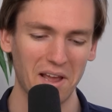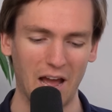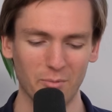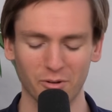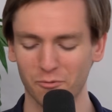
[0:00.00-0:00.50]

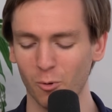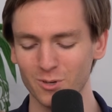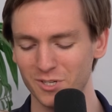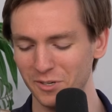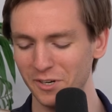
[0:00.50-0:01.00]
I'm going to
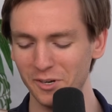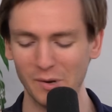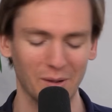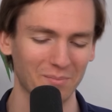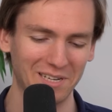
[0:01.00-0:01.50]
force you to do
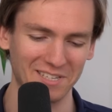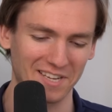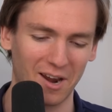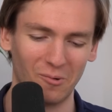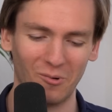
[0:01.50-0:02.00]
it because
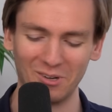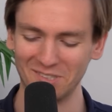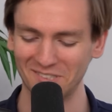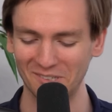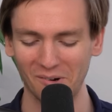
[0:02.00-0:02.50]
I don't want to.